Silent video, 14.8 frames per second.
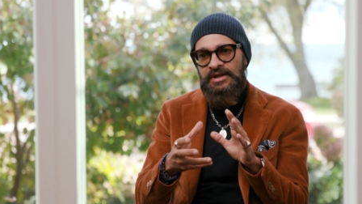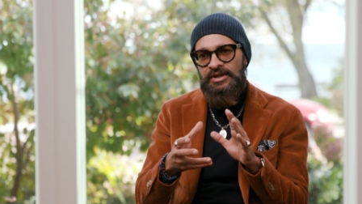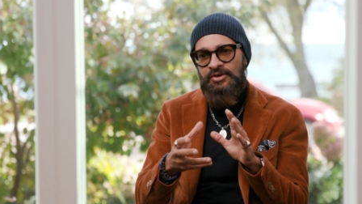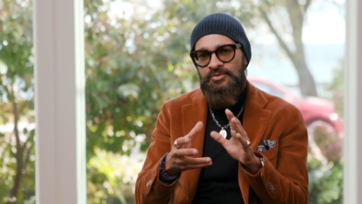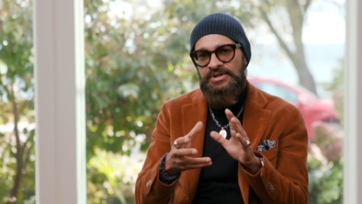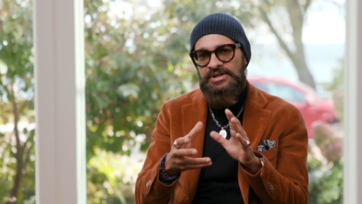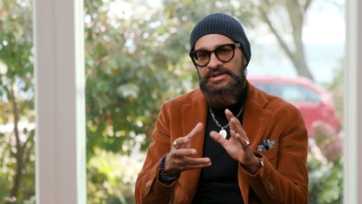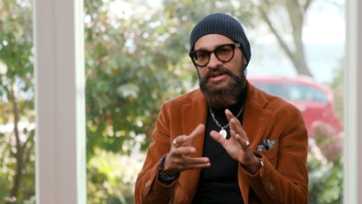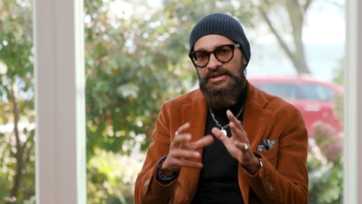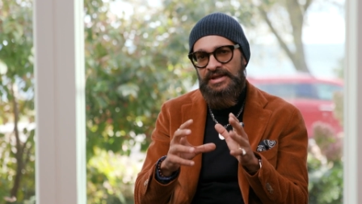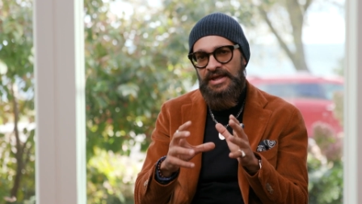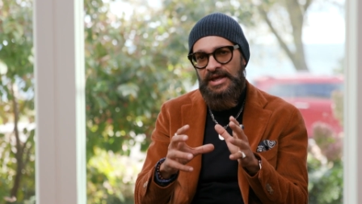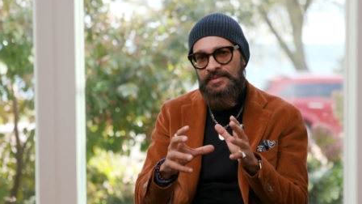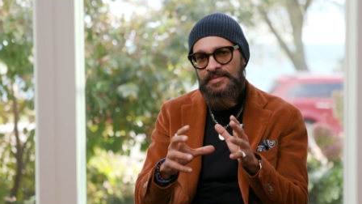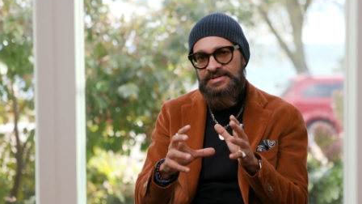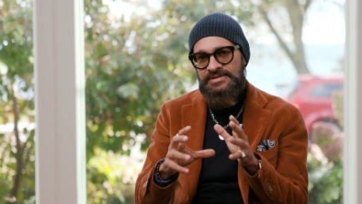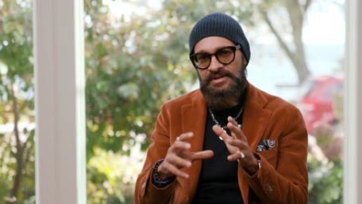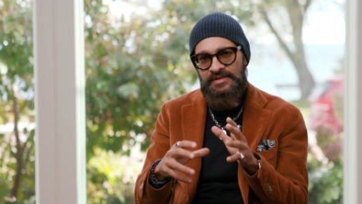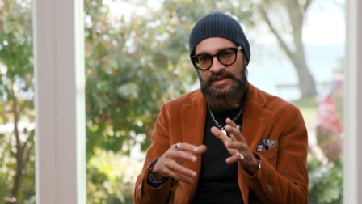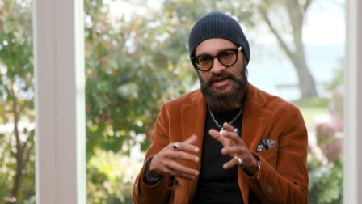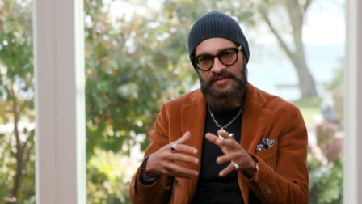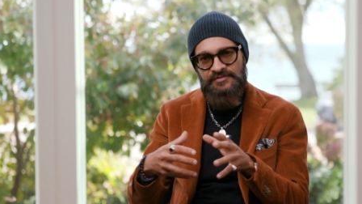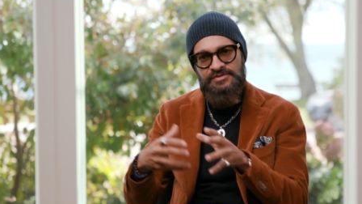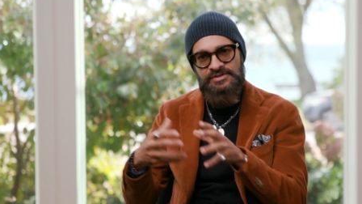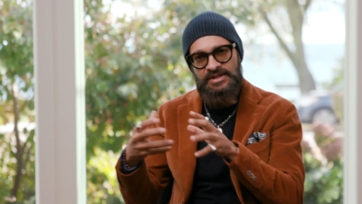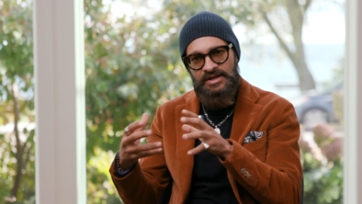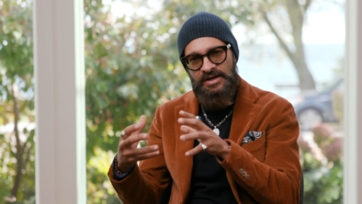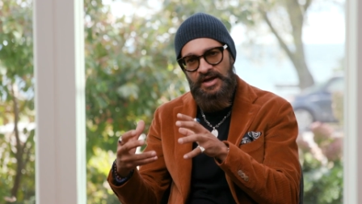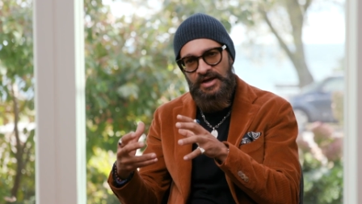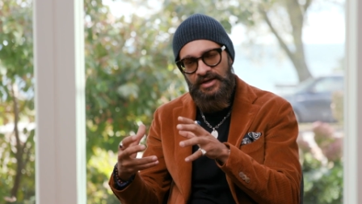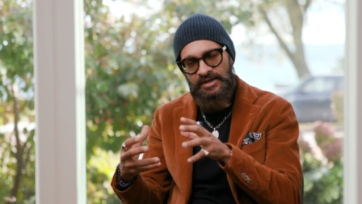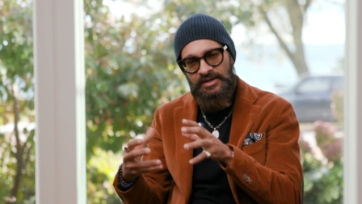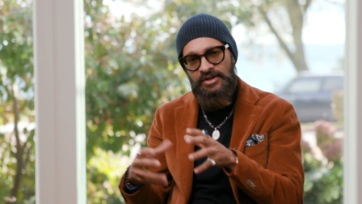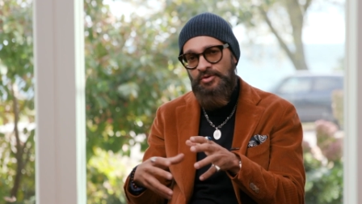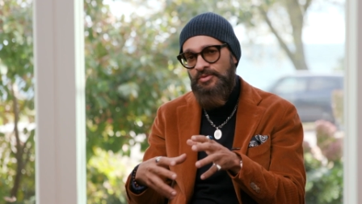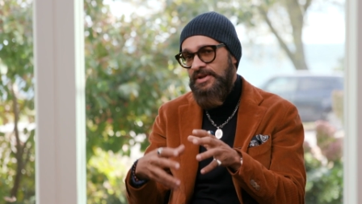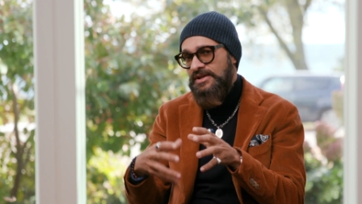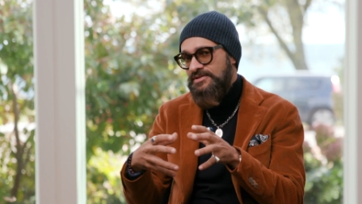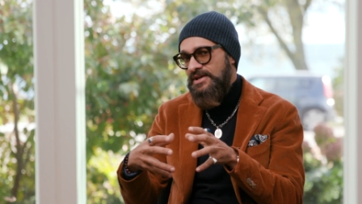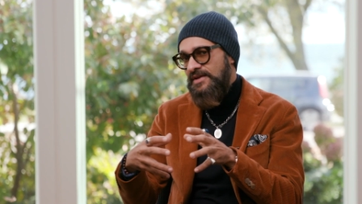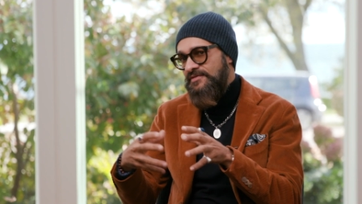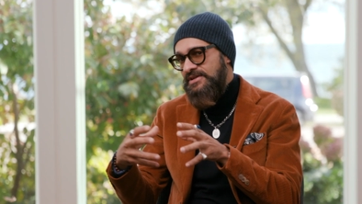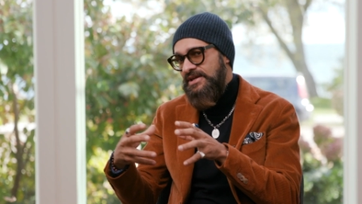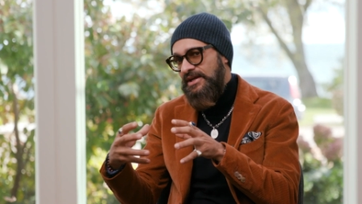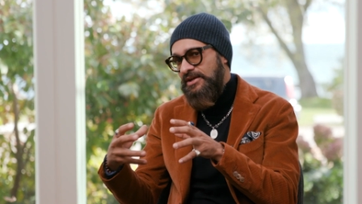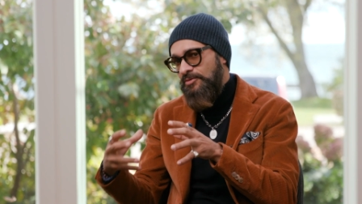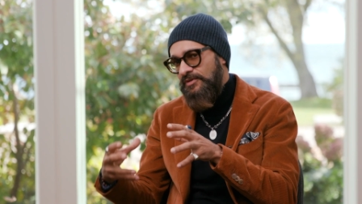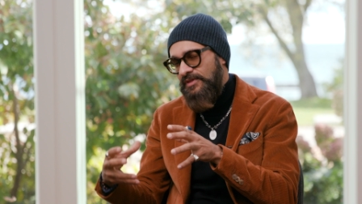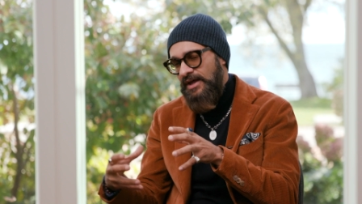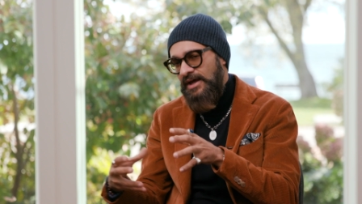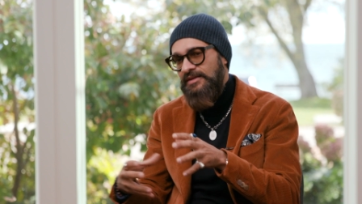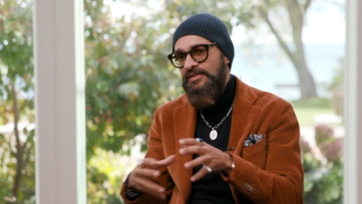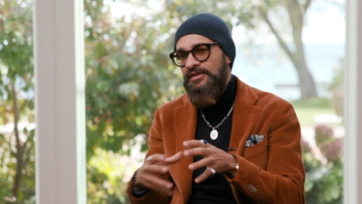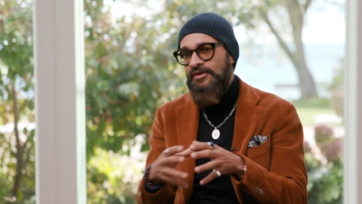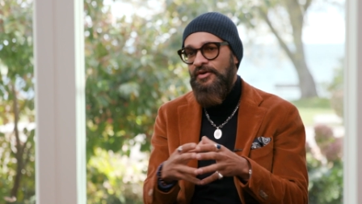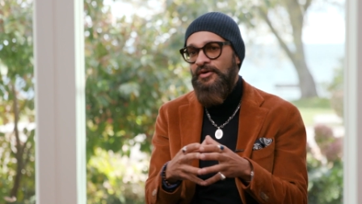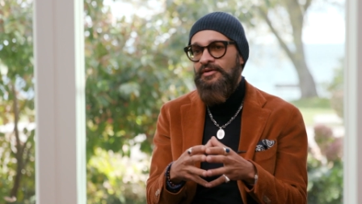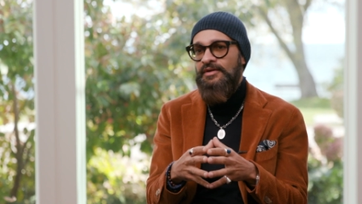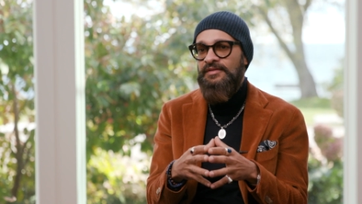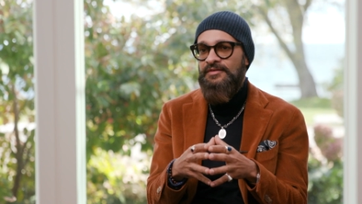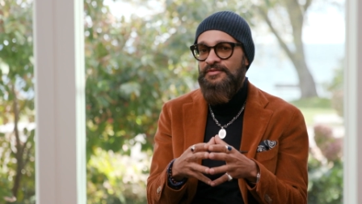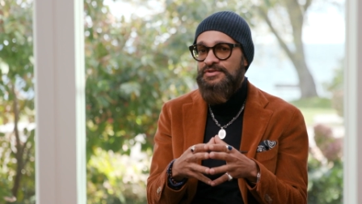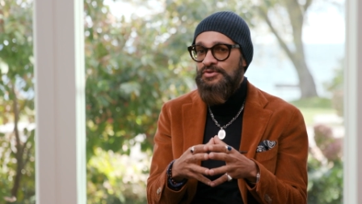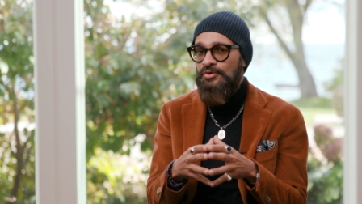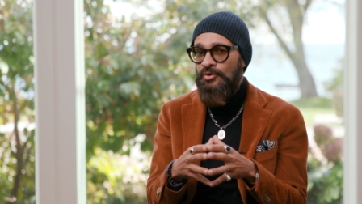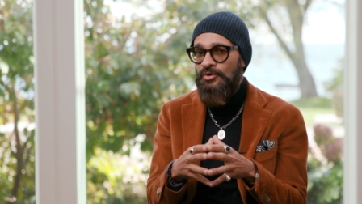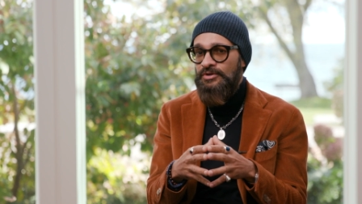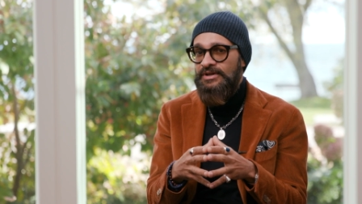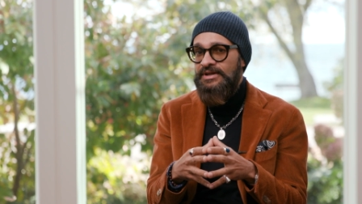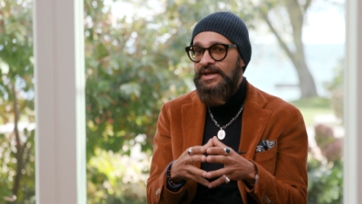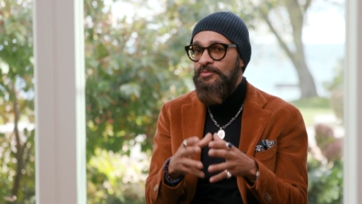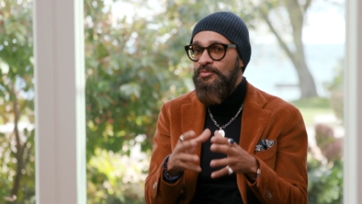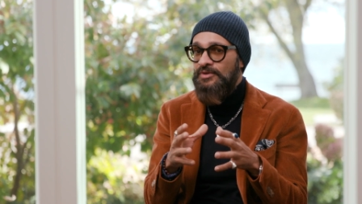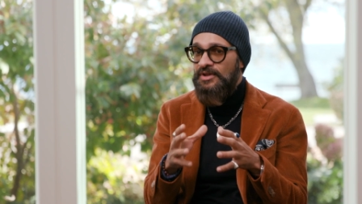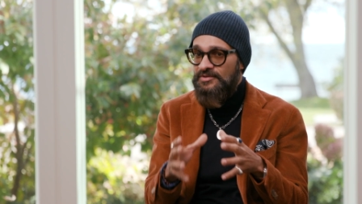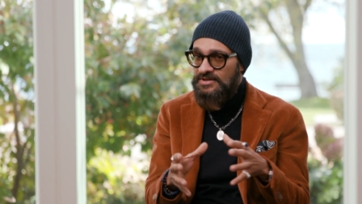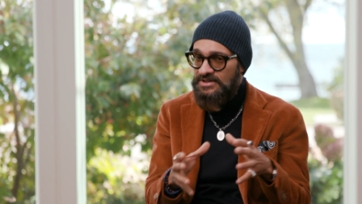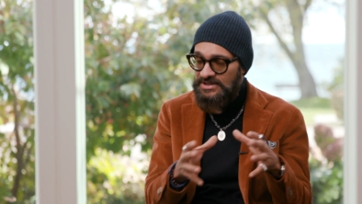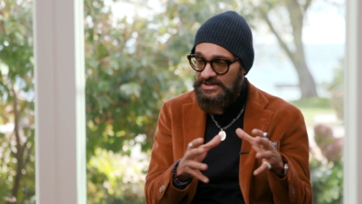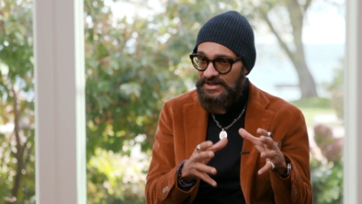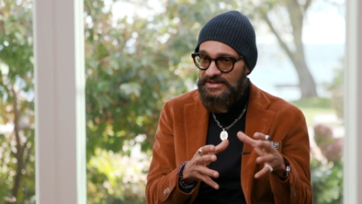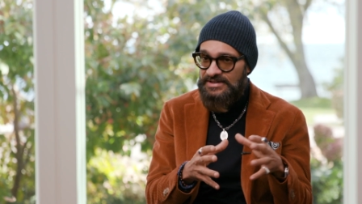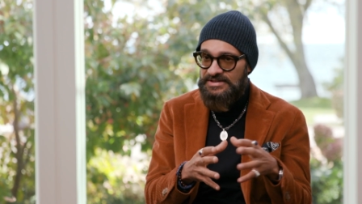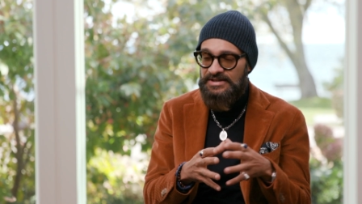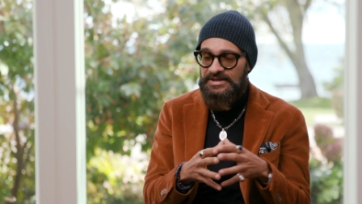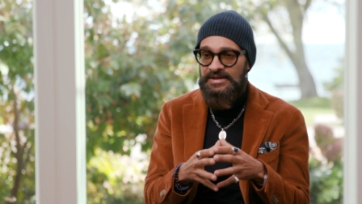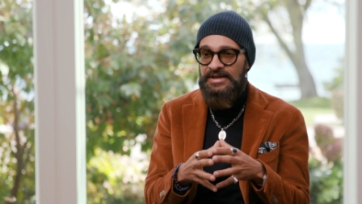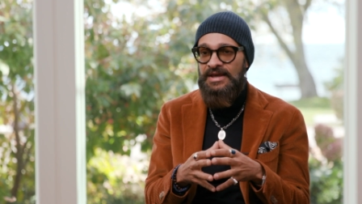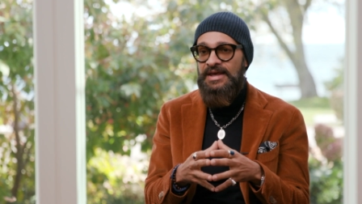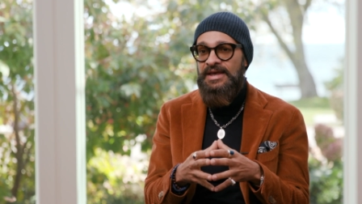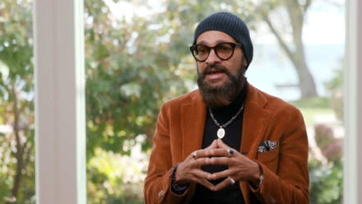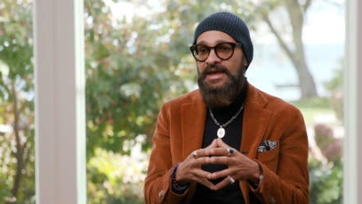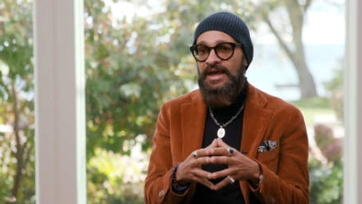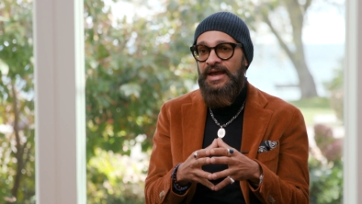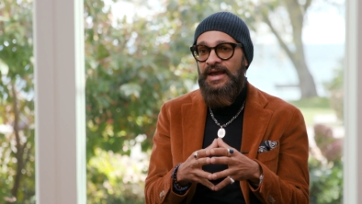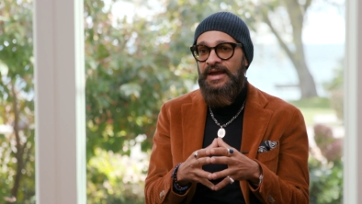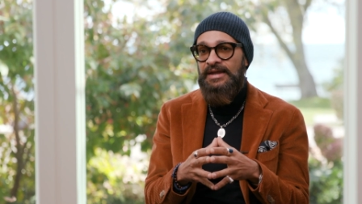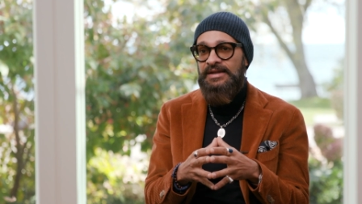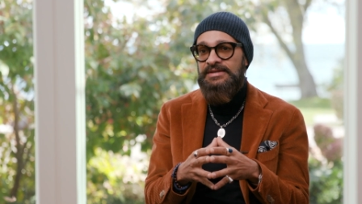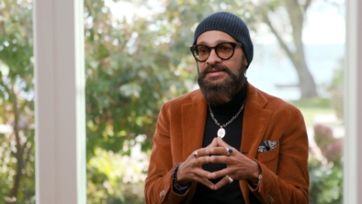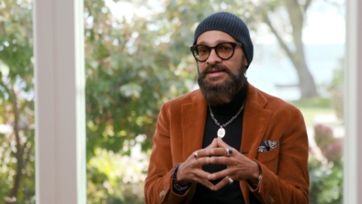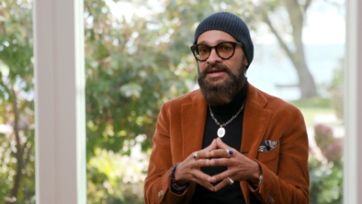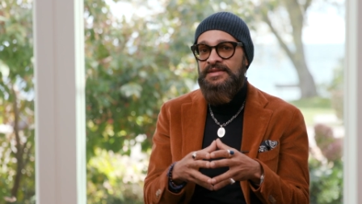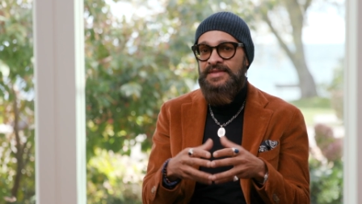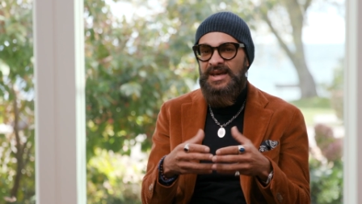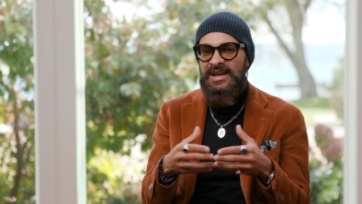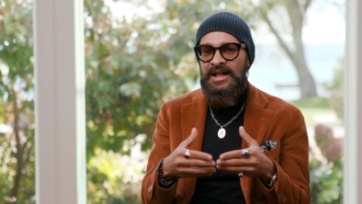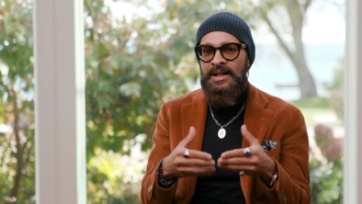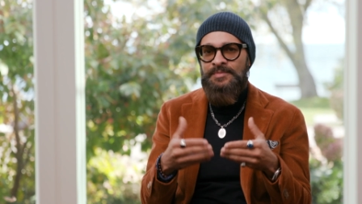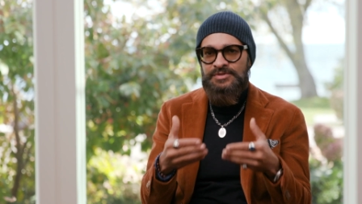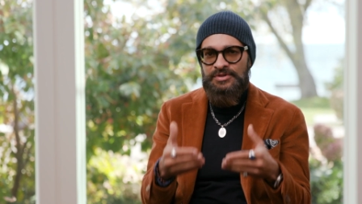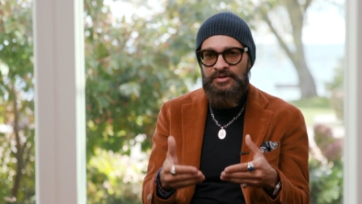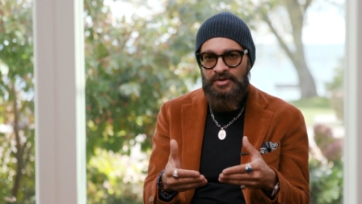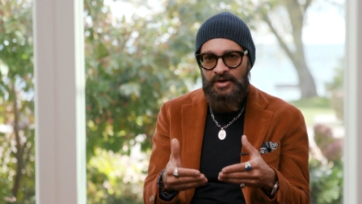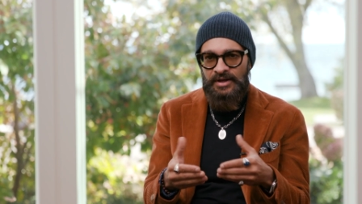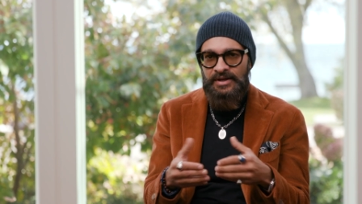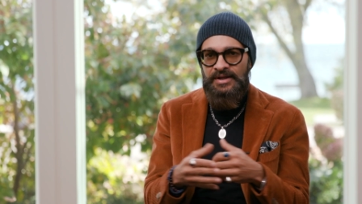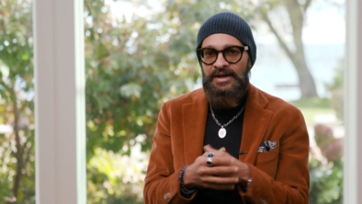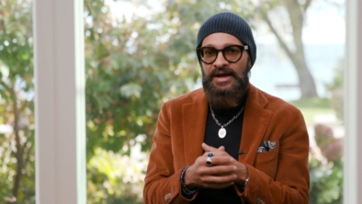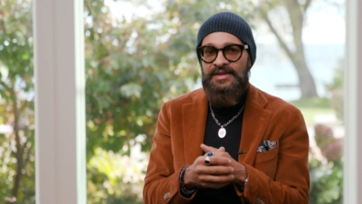ingredient in cannabis that gives you that high. You don't necessarily have to take it with that. There are, there is oil you can get without the T H C, and that helps a lot.